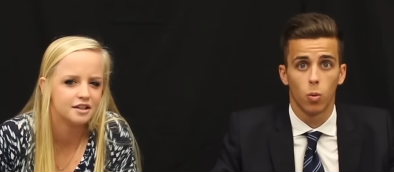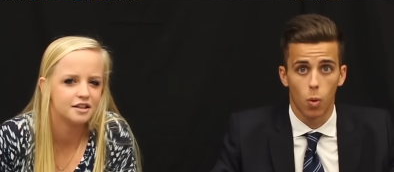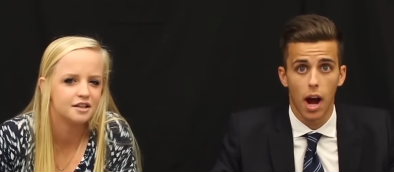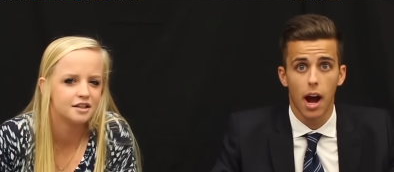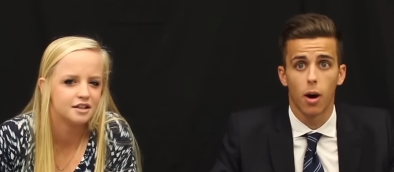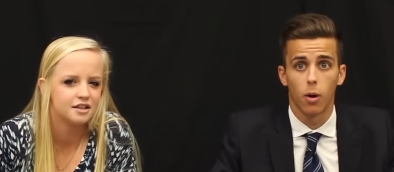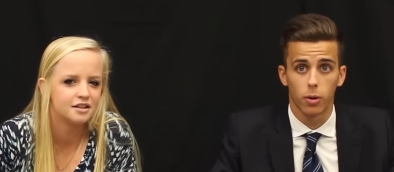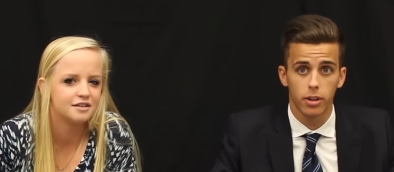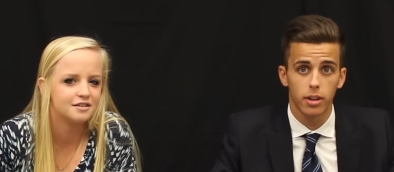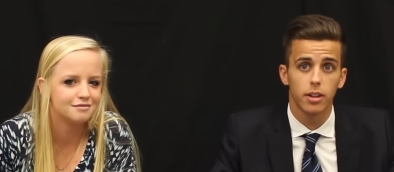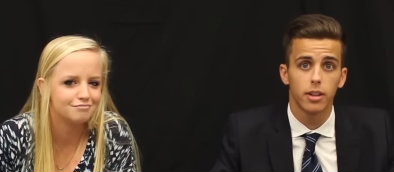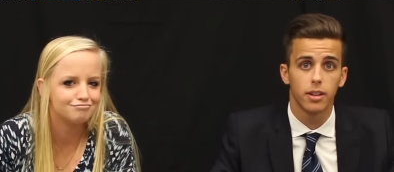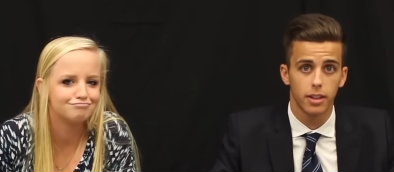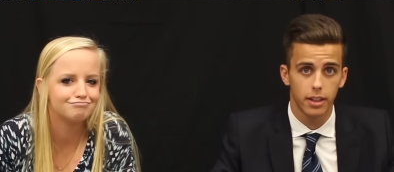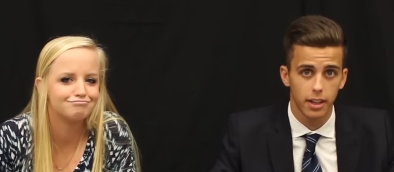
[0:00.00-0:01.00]
Speaker 1: Wow.
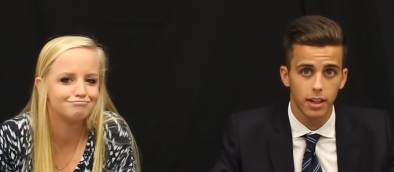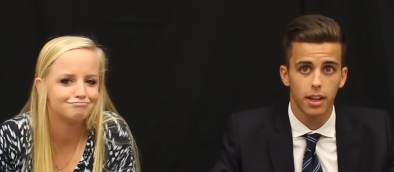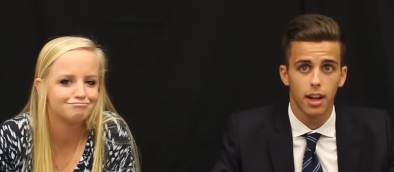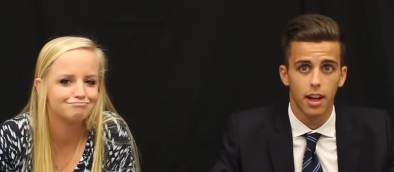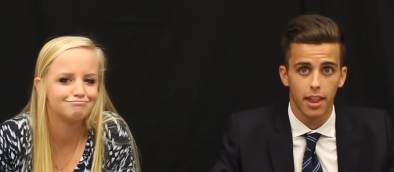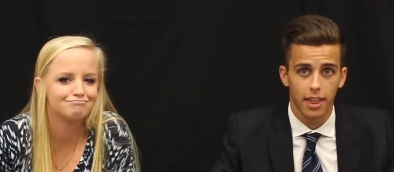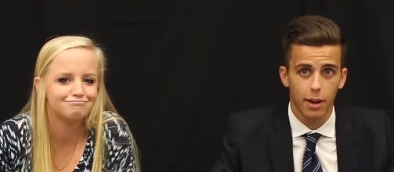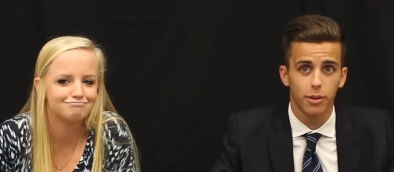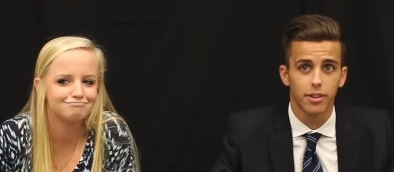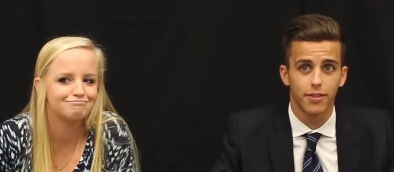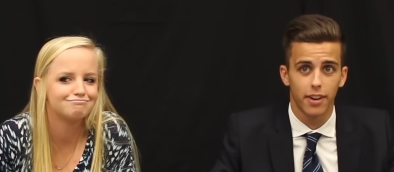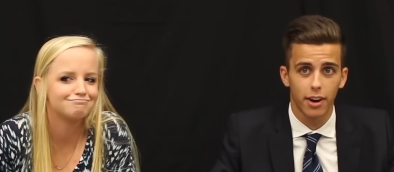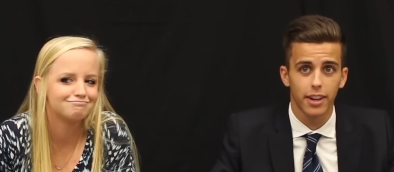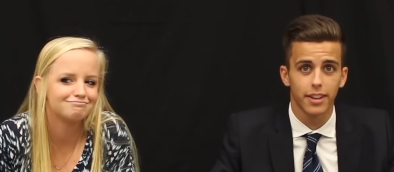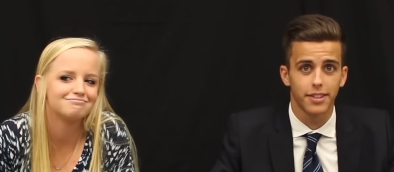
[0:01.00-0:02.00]
I got it. That
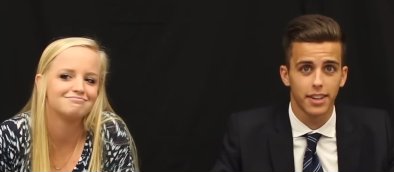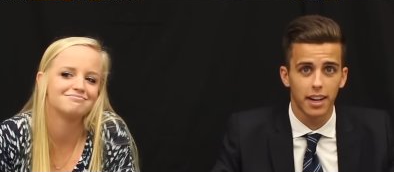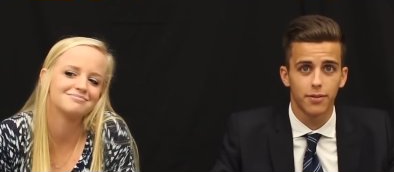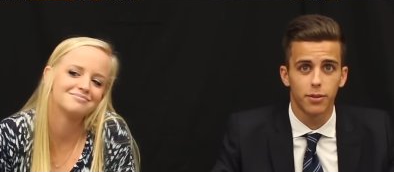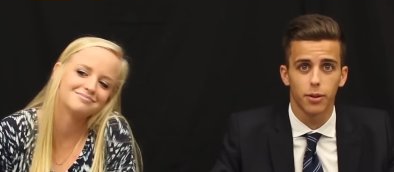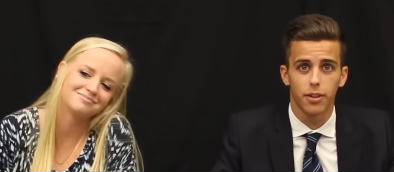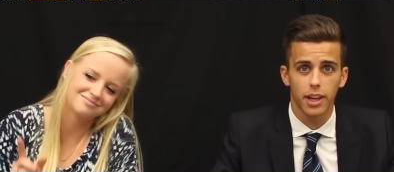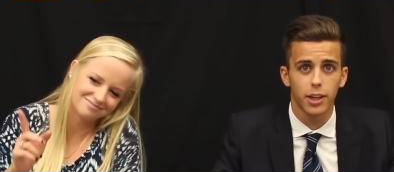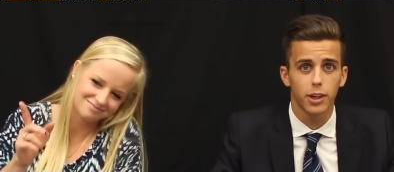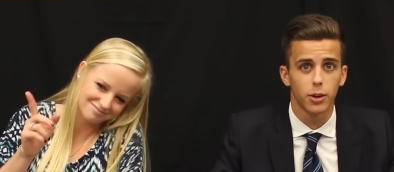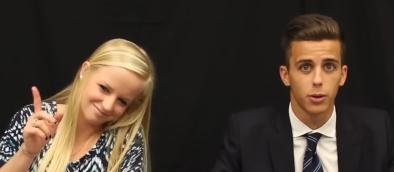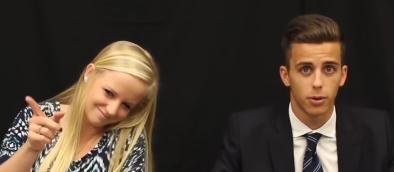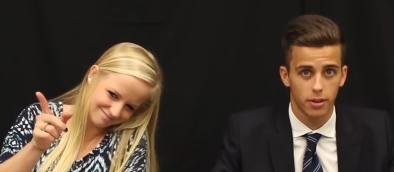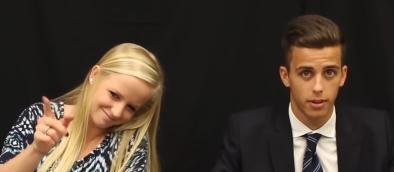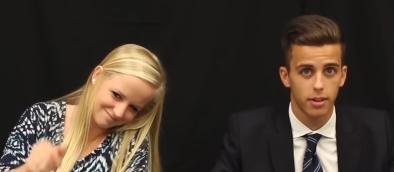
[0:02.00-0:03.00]
was very insightful. Thank
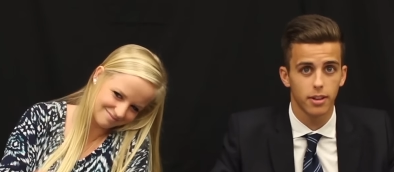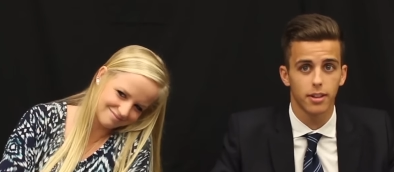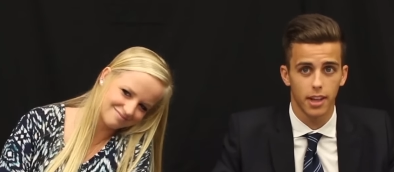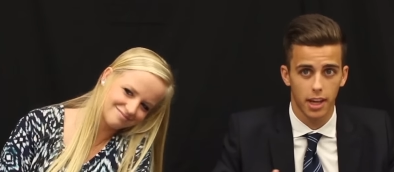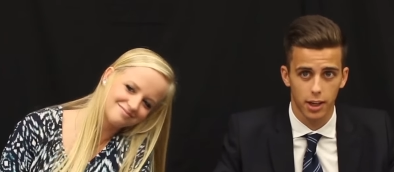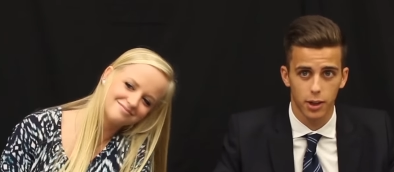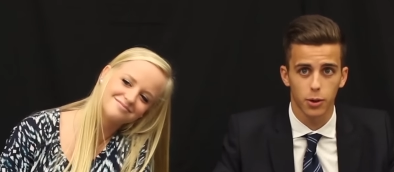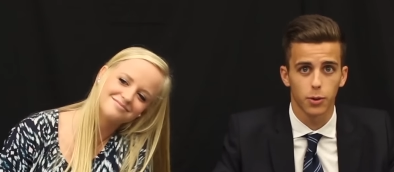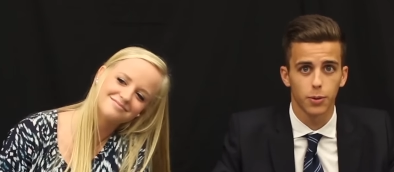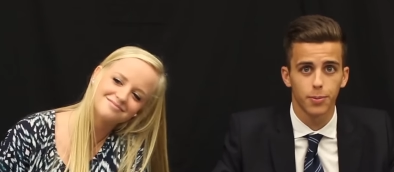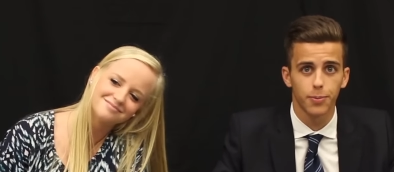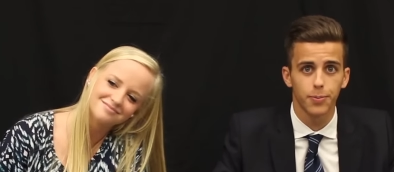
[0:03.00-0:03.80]
you. Thank you.